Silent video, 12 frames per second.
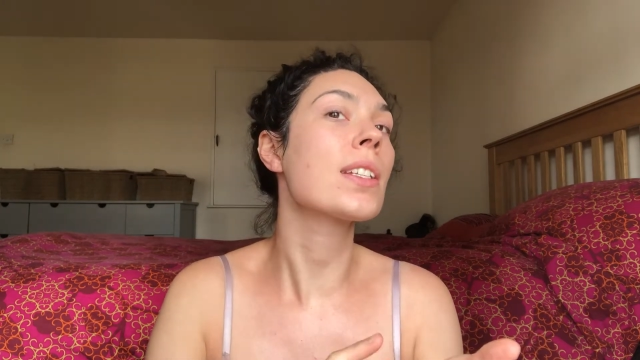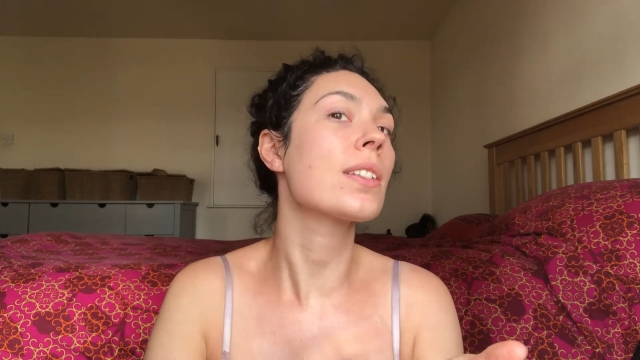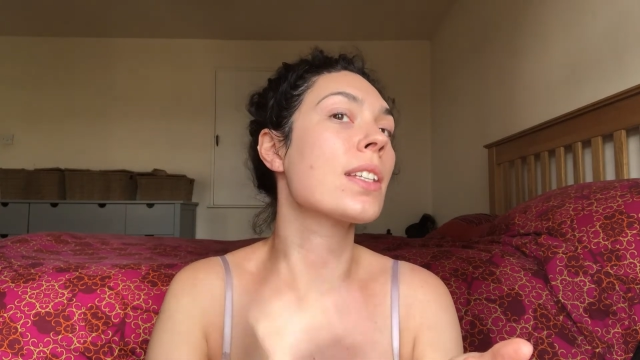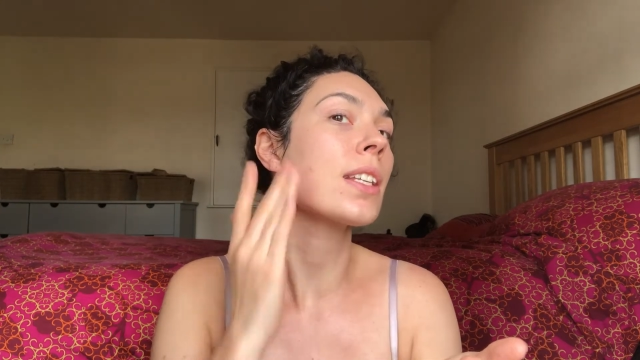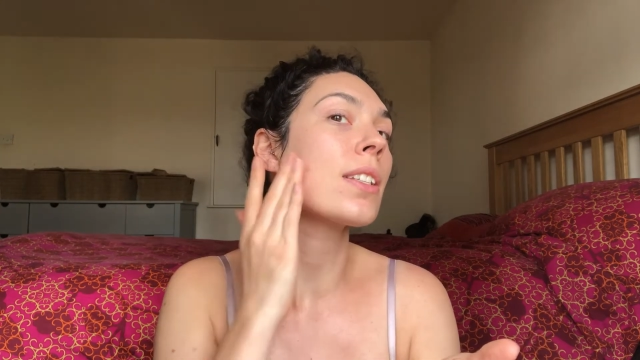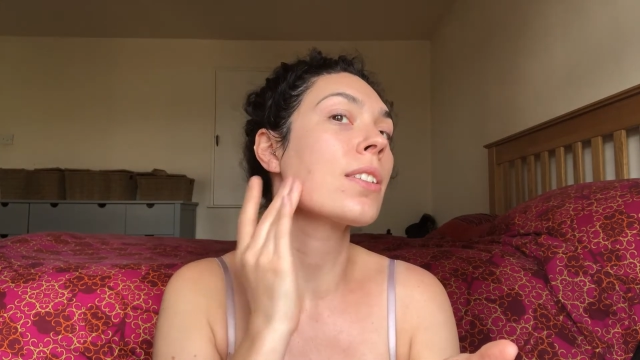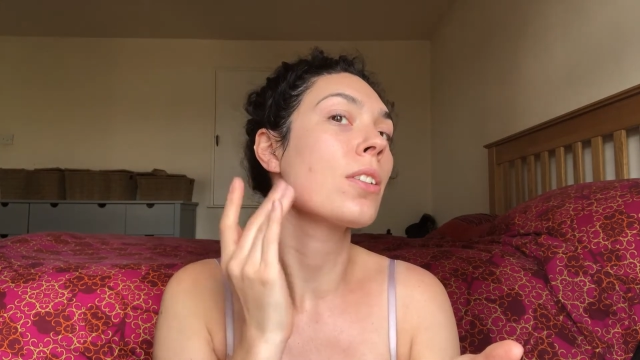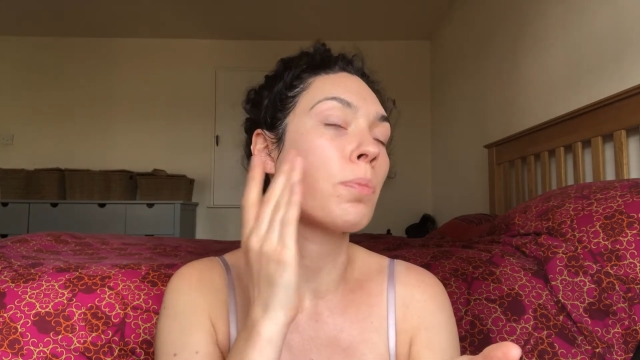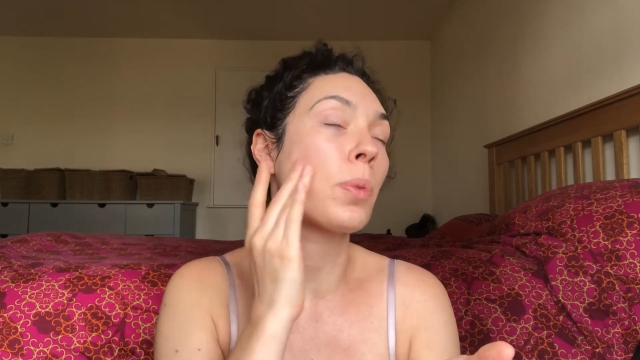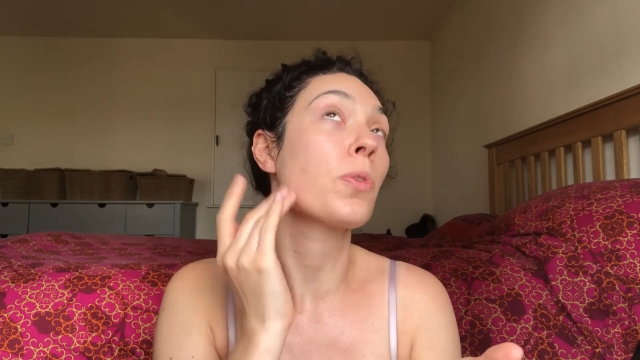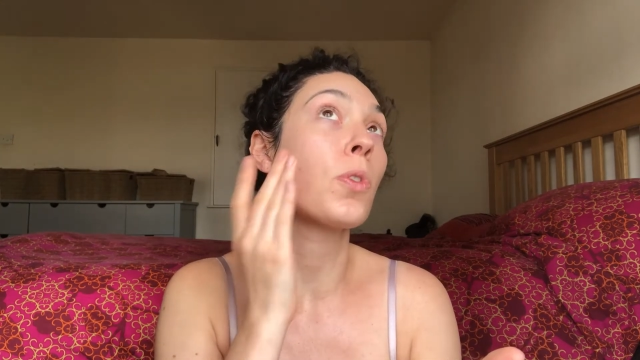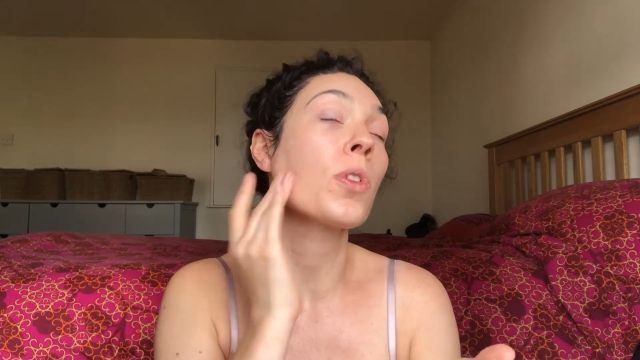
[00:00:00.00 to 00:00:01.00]
because it
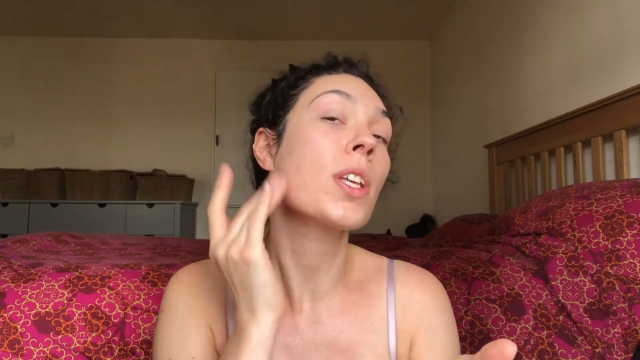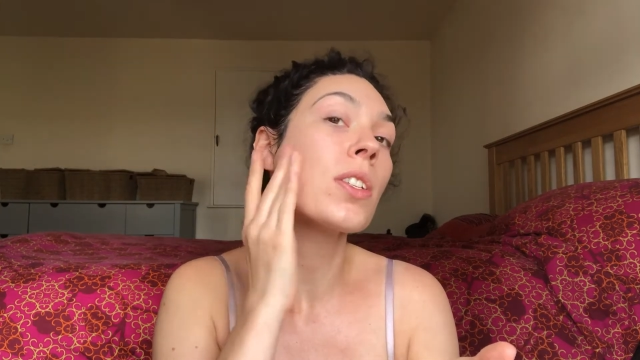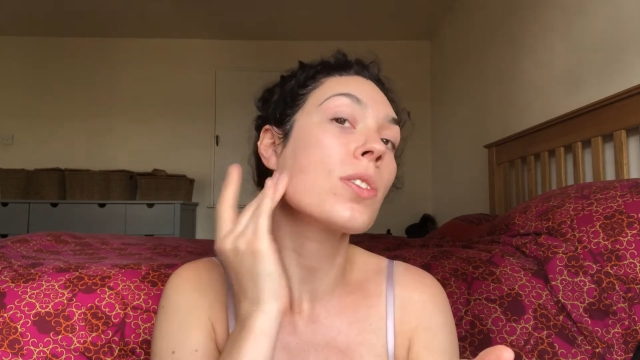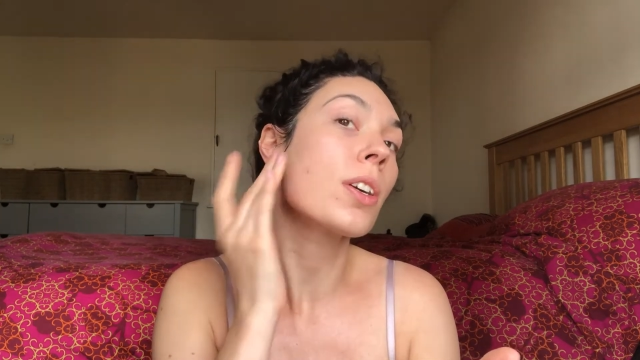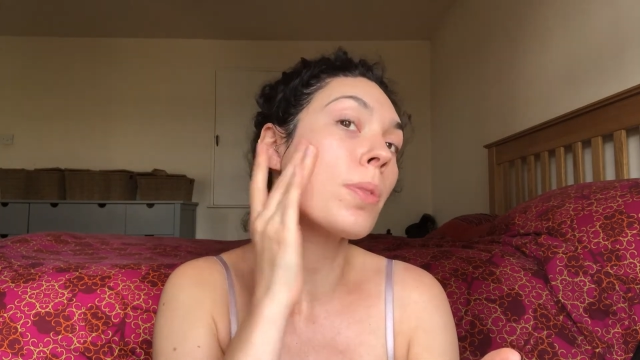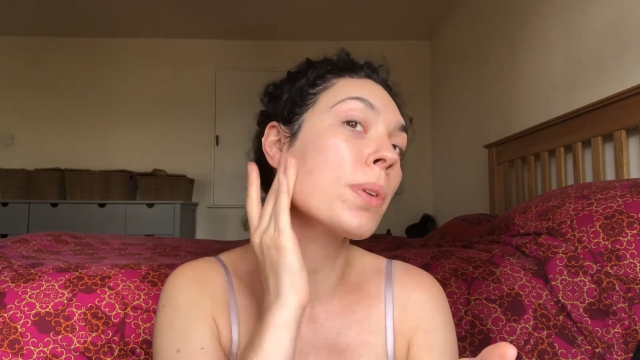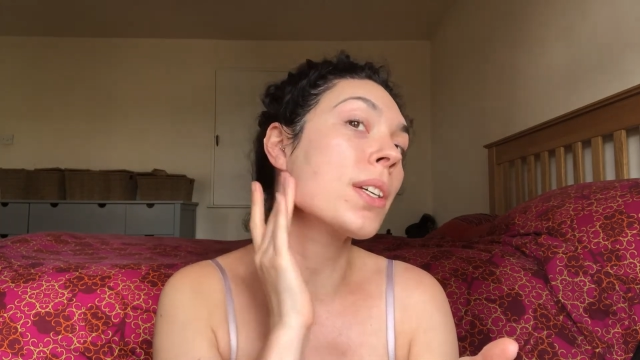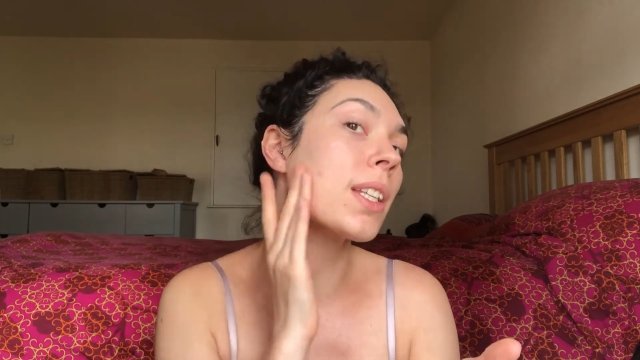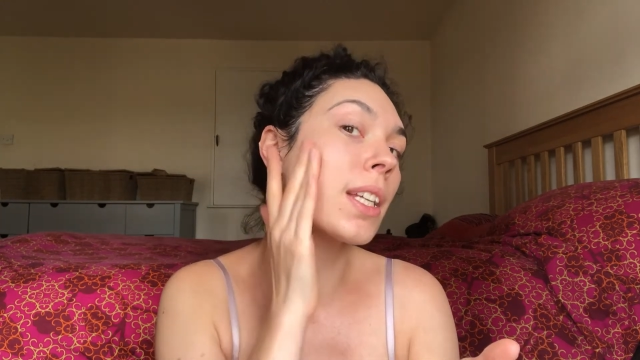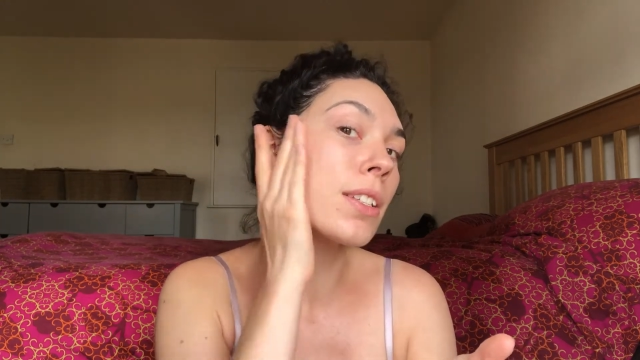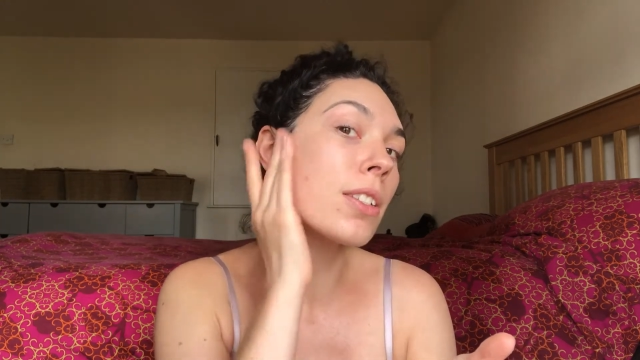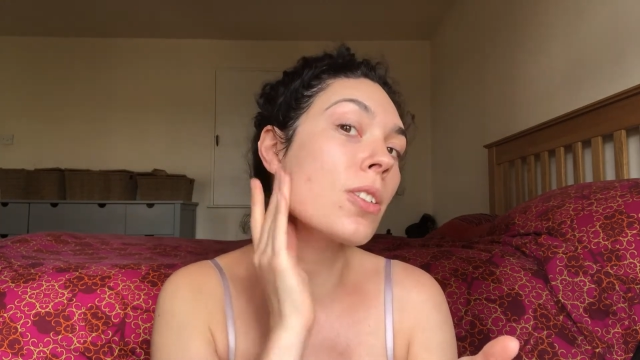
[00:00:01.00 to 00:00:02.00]

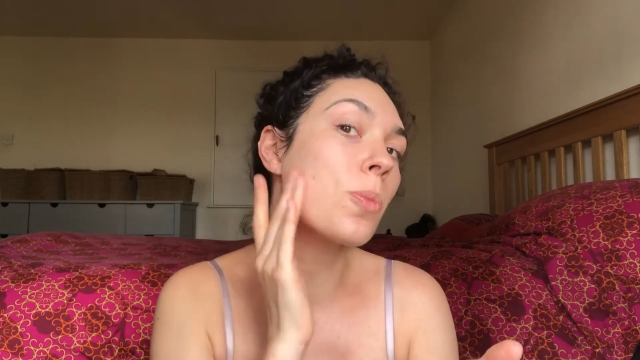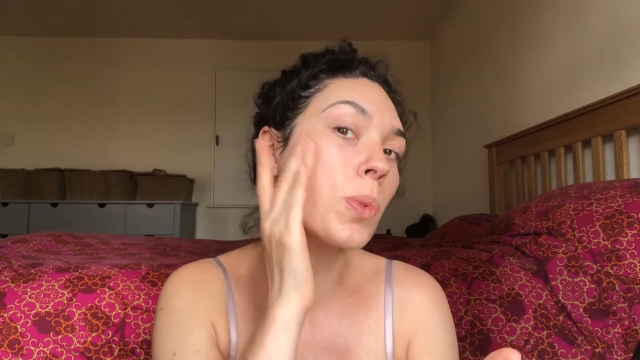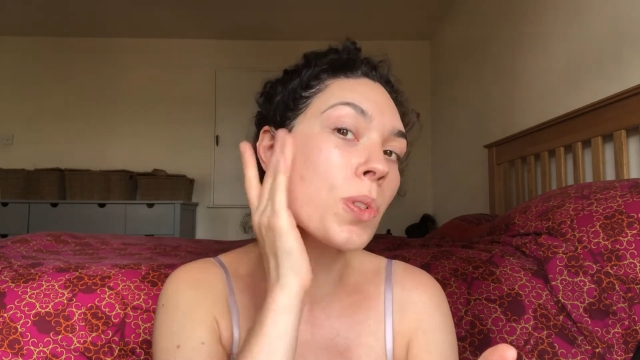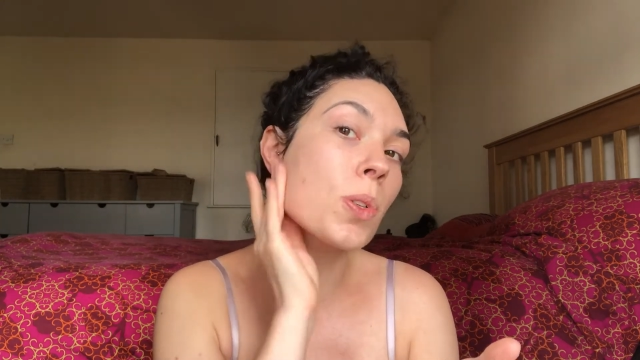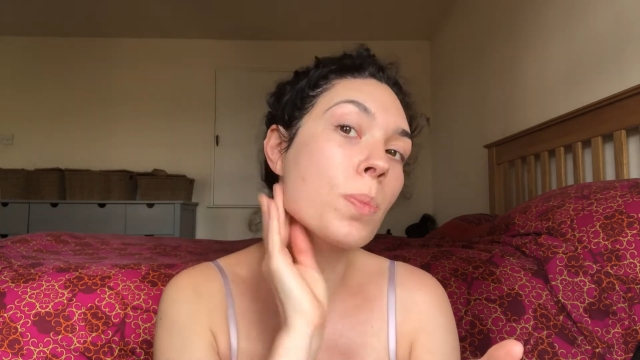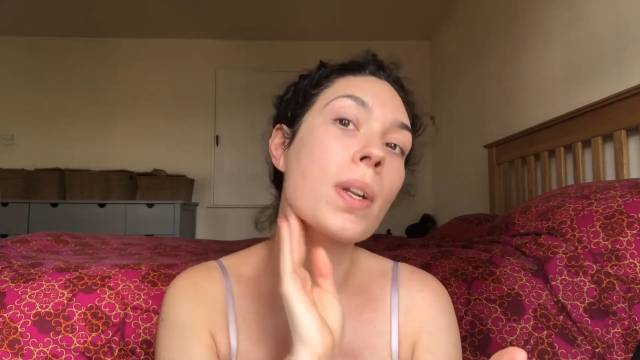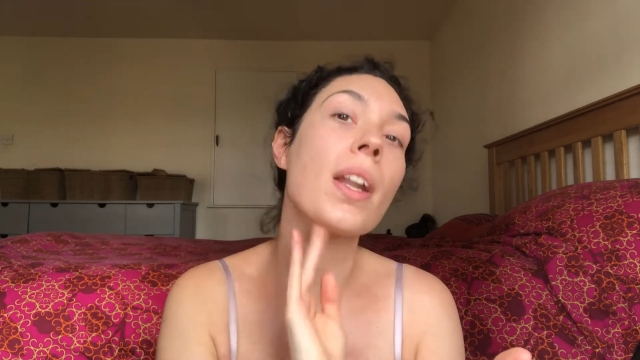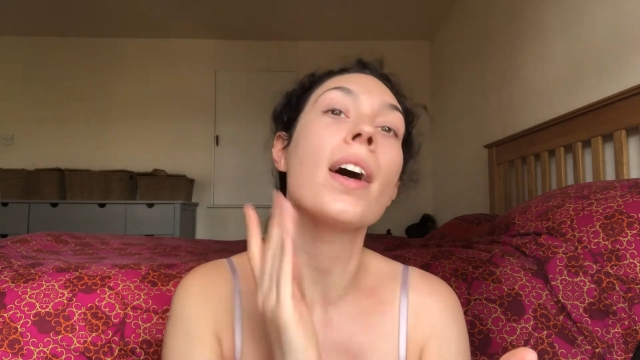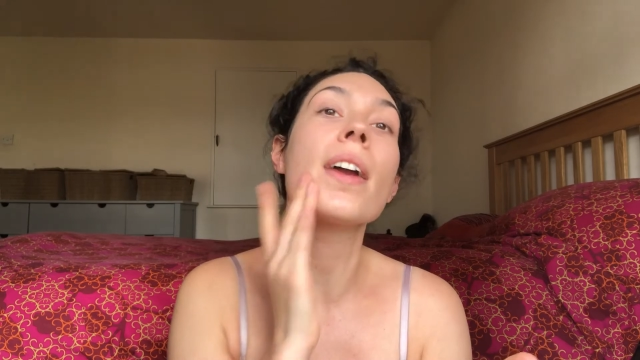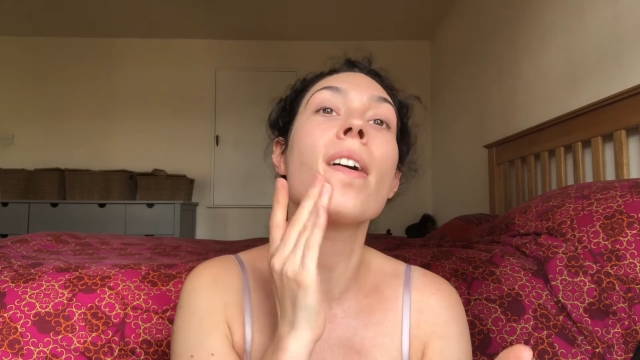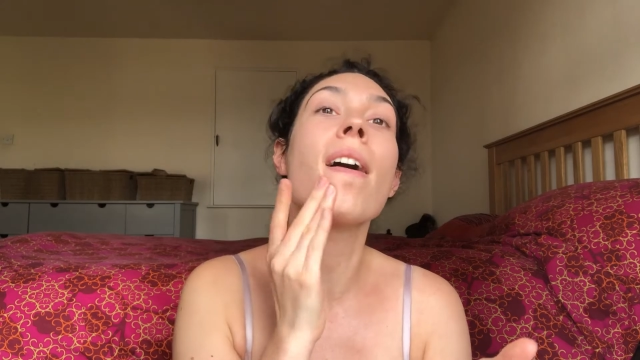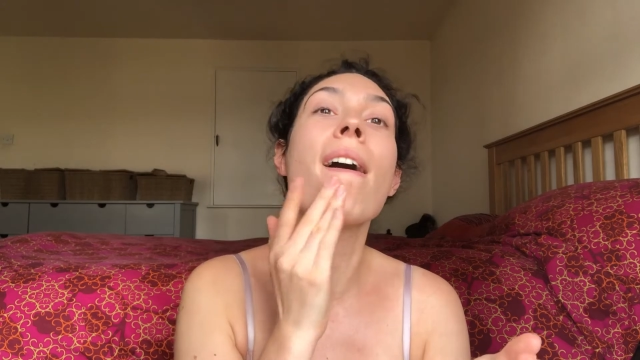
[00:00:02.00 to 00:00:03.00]
is super, super
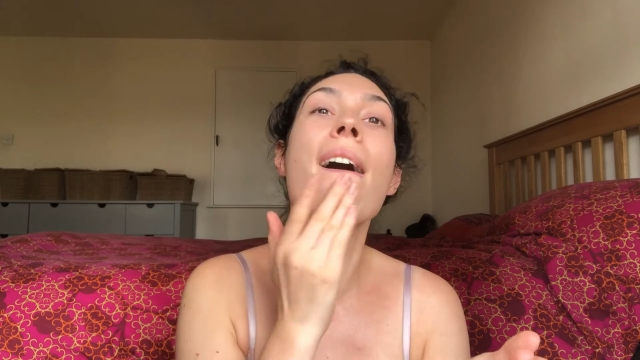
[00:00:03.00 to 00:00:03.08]
light.